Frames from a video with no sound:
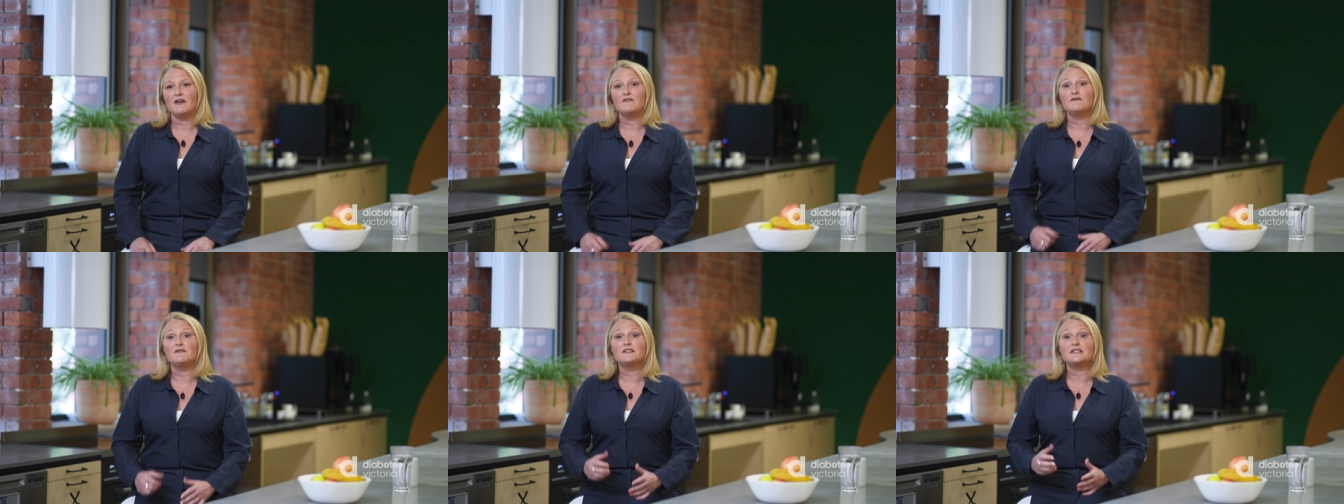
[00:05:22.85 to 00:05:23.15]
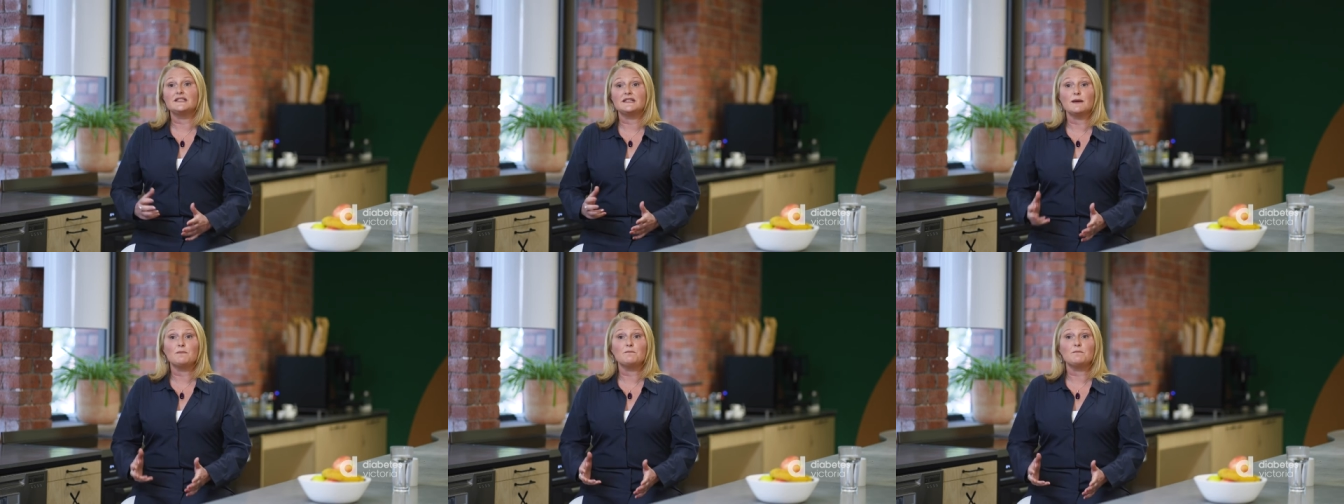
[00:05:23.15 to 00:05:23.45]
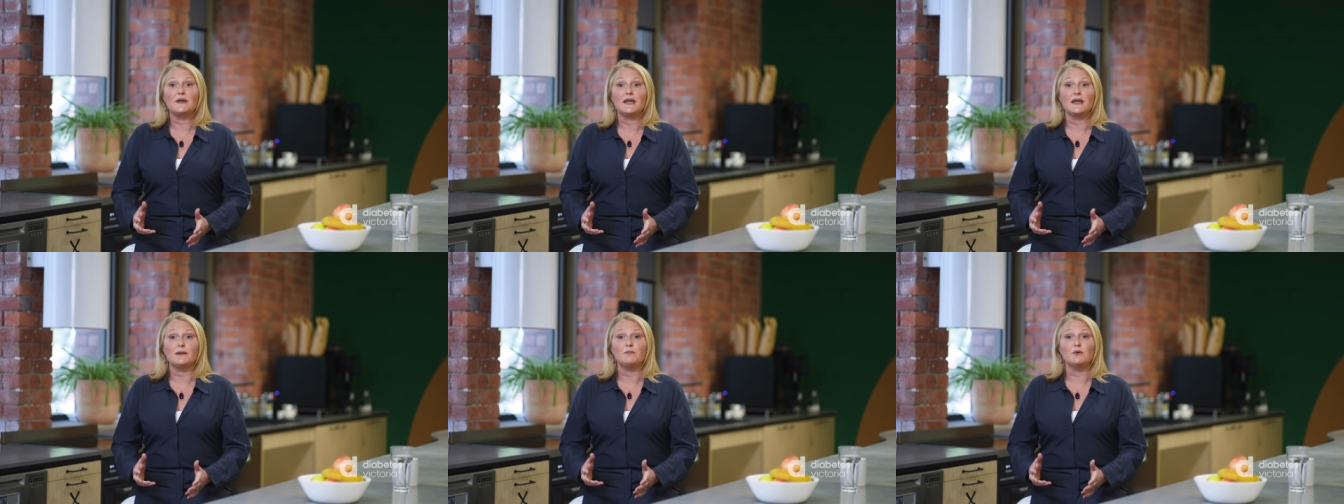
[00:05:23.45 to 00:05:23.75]
For some
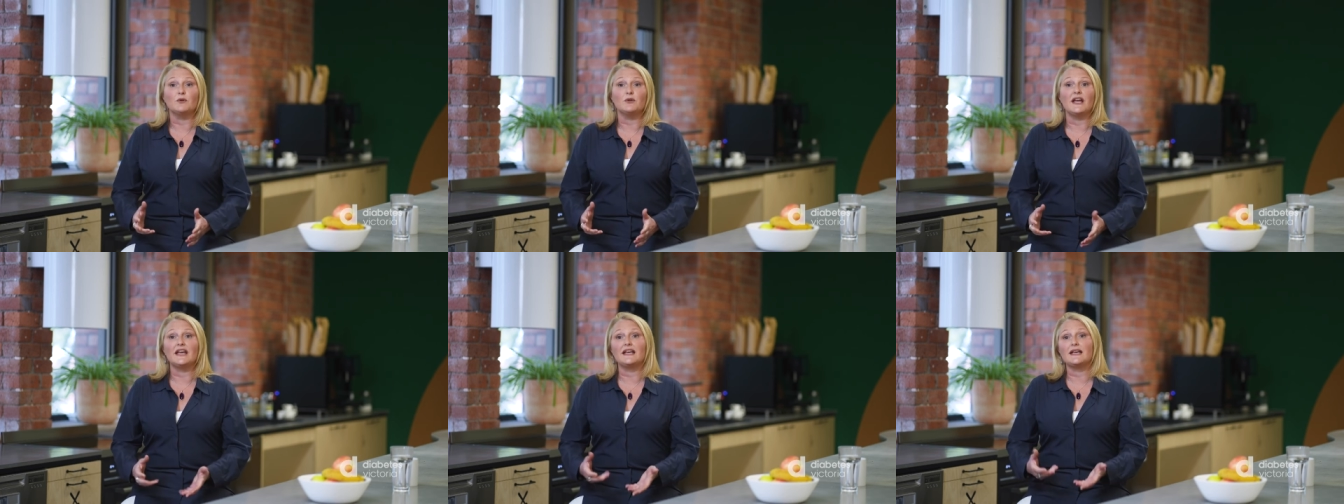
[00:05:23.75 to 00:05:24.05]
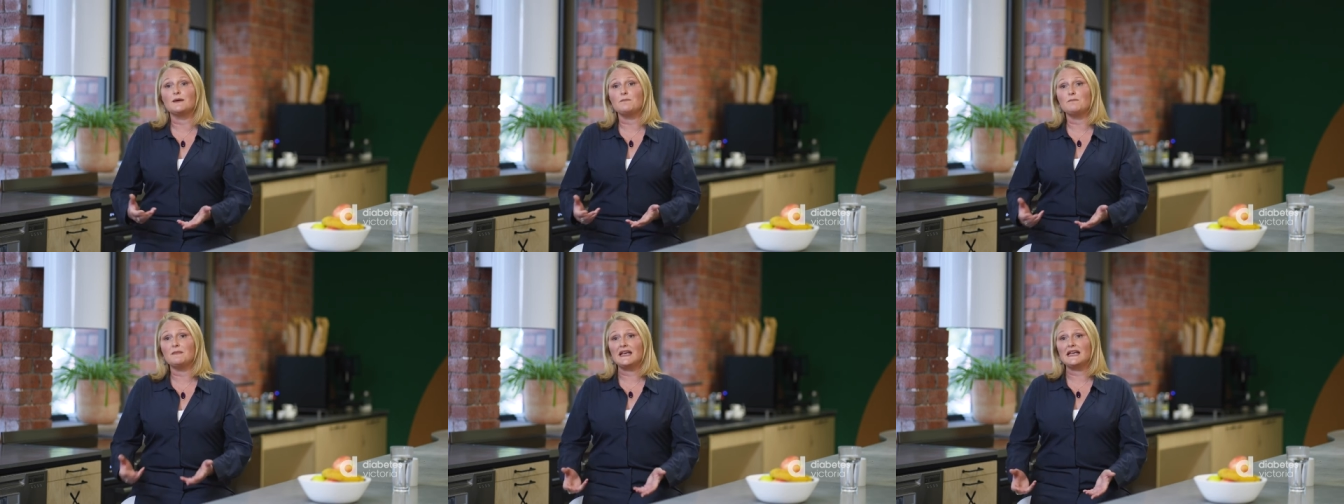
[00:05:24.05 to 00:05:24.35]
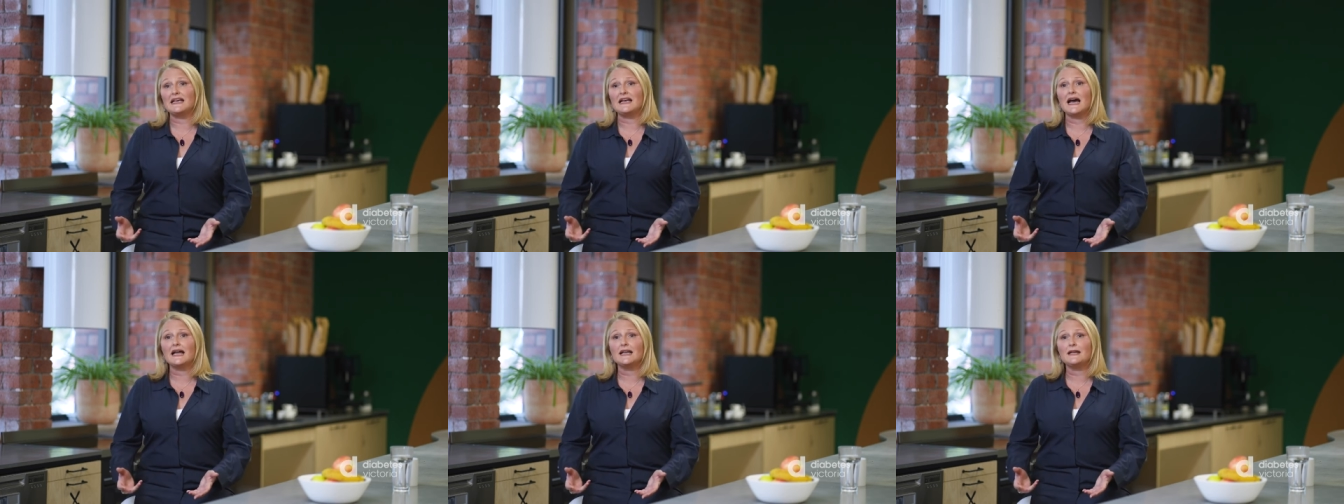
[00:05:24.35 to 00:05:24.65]
people, it can
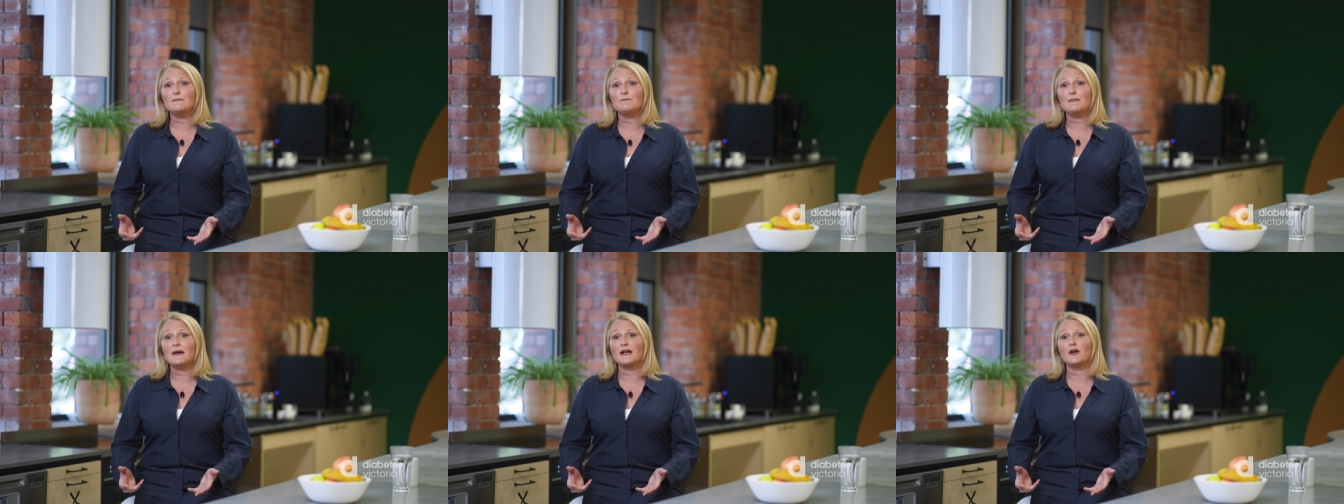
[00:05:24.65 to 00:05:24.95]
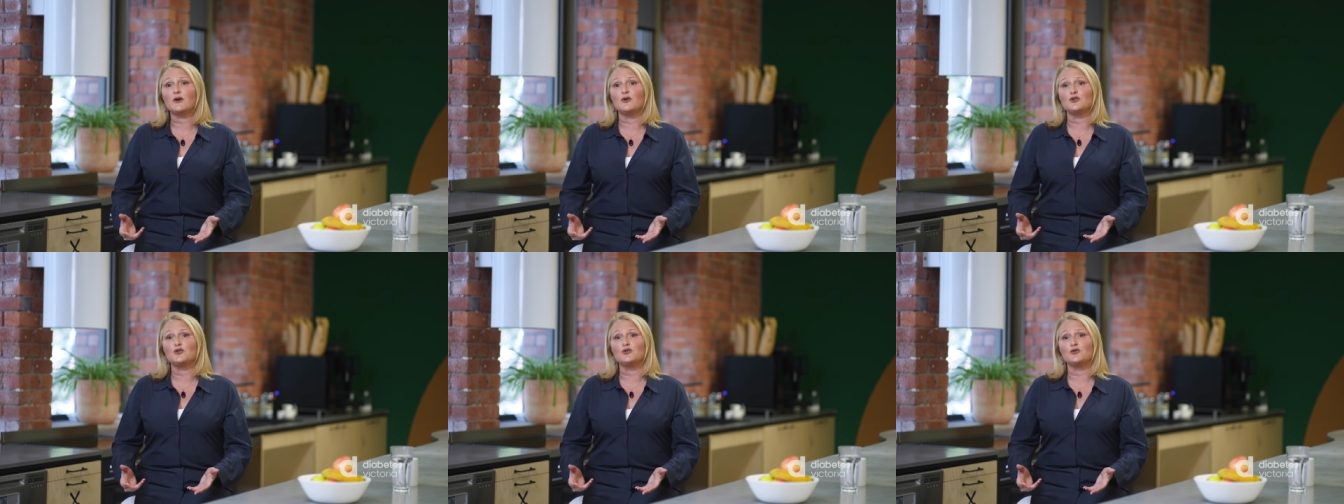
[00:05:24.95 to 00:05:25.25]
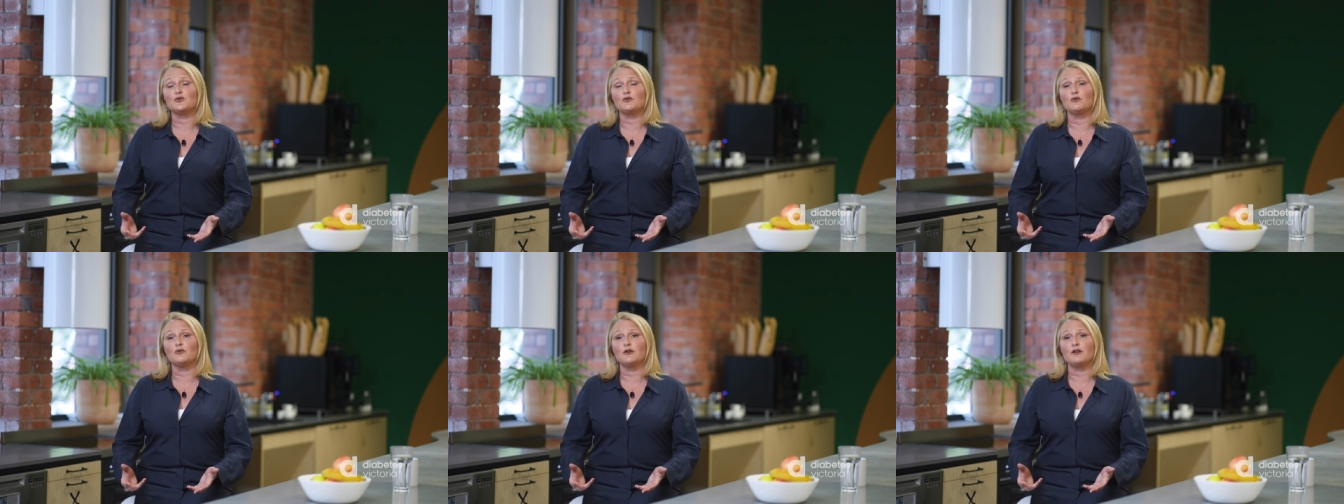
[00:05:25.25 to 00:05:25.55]
mean cutting back on
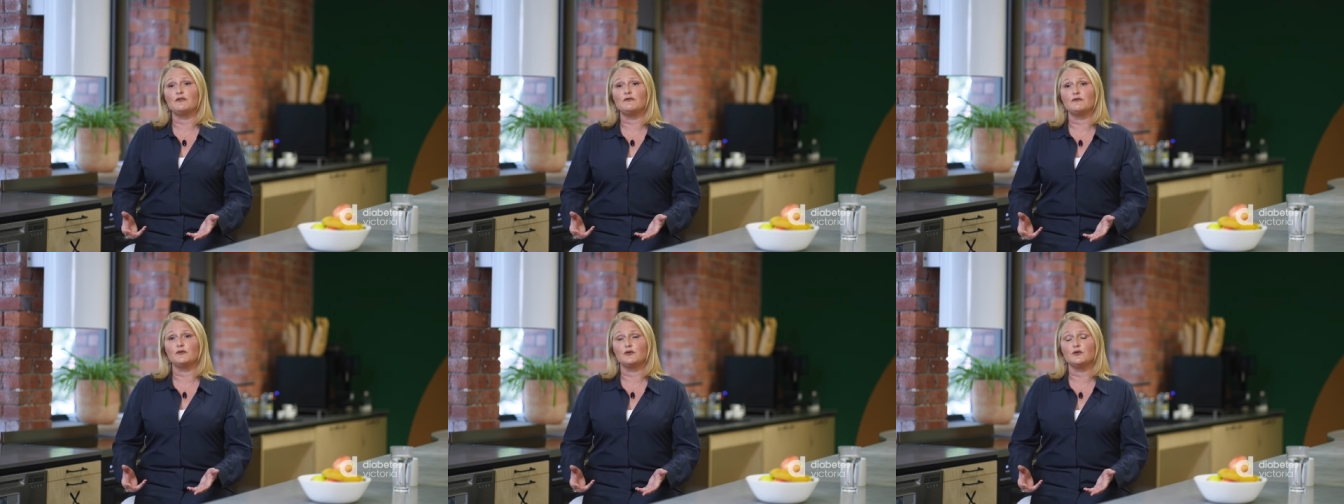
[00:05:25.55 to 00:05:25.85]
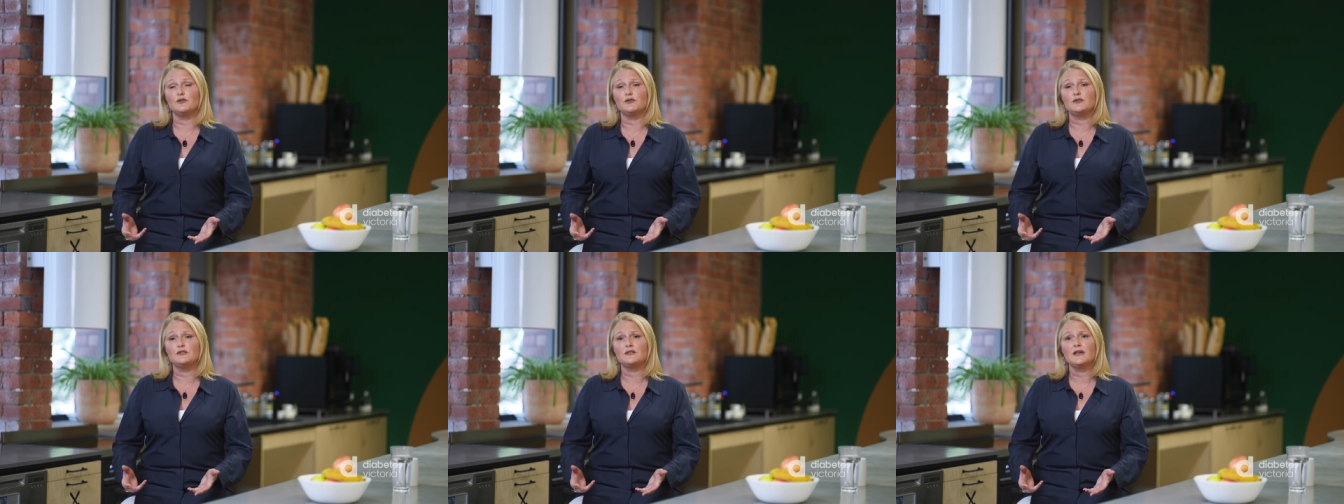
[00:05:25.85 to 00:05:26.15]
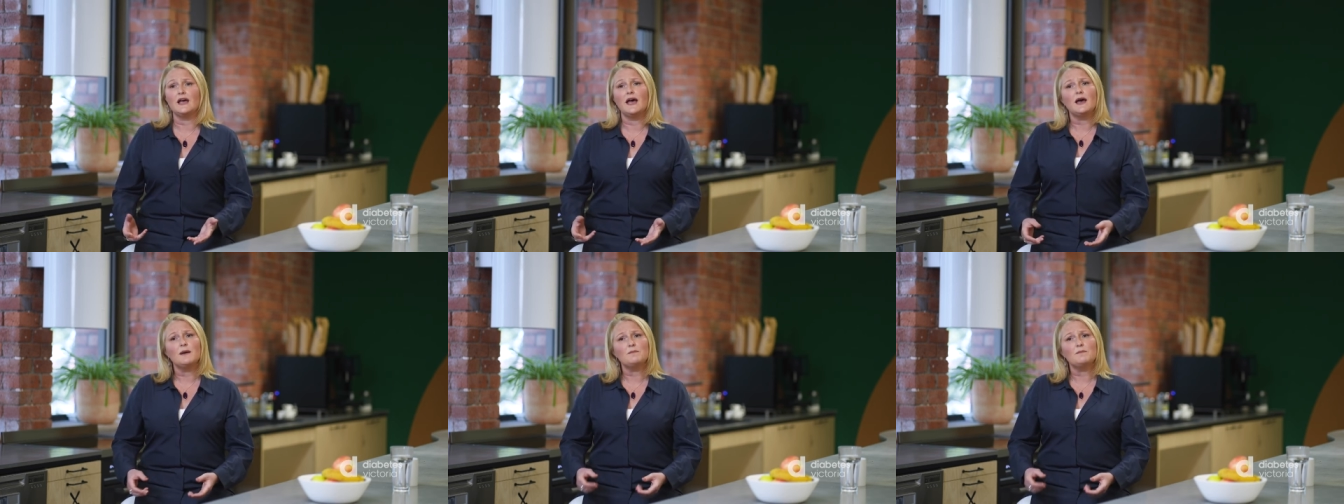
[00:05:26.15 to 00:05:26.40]
sugary foods,